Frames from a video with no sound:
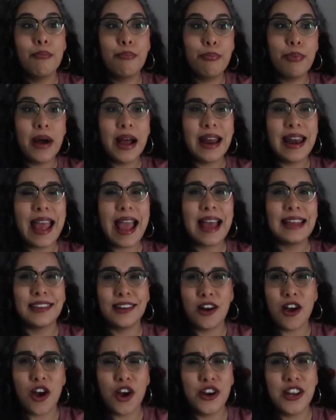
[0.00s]
But as
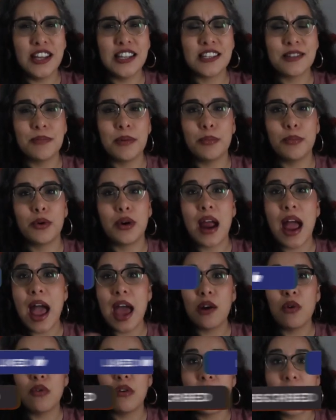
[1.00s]
an audience member,
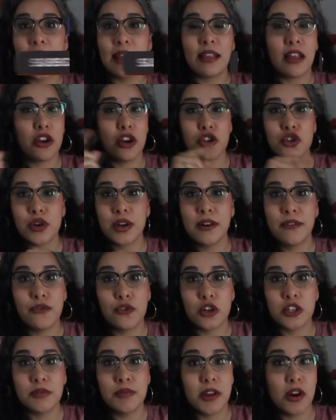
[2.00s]
I don't like that you're trying to
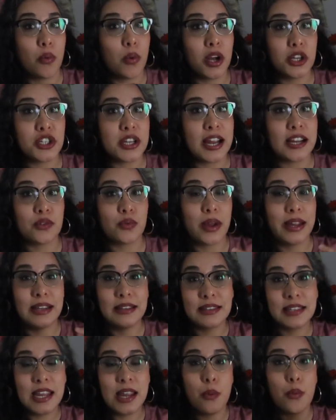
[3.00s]
force me to watch X, Y,
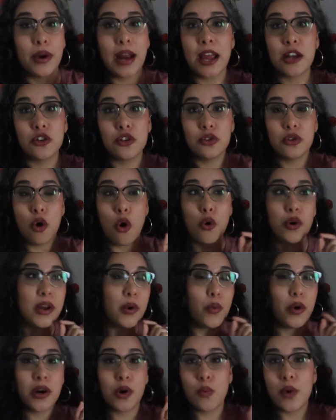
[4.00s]
and Z when I only
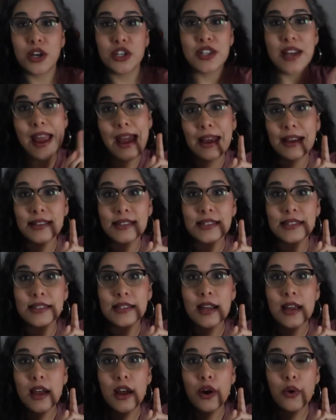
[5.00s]
wanna watch
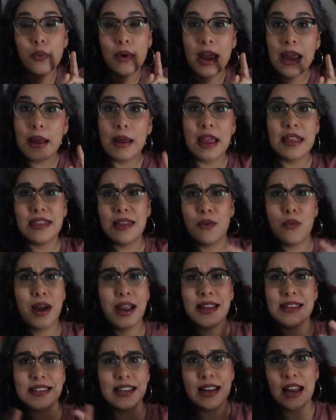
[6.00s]
X, right? And then Y
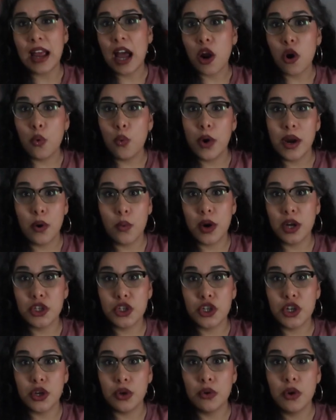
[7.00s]
and Z like I don't wanna
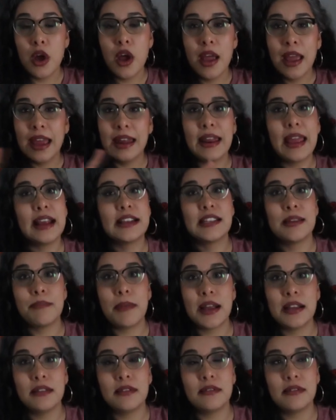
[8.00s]
watch you. And X in
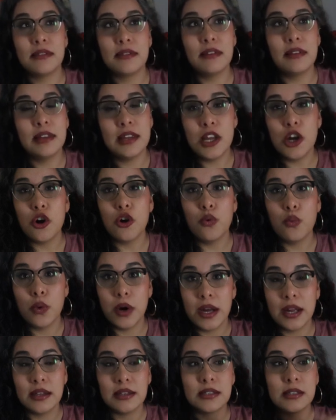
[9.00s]
my deal
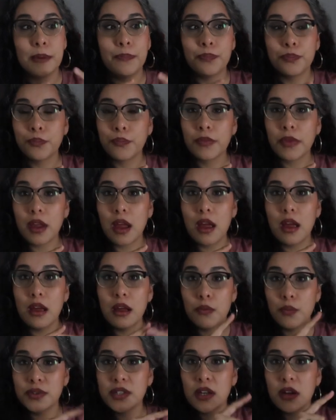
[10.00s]
was,
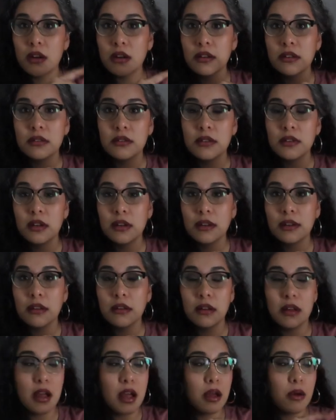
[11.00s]
uh, what's it called?
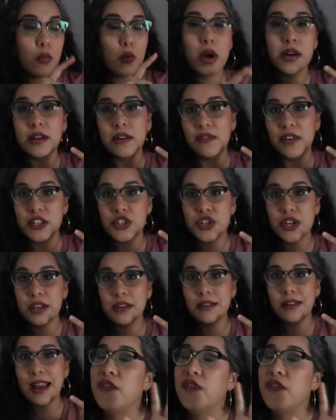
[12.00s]
Uh, WandaVision.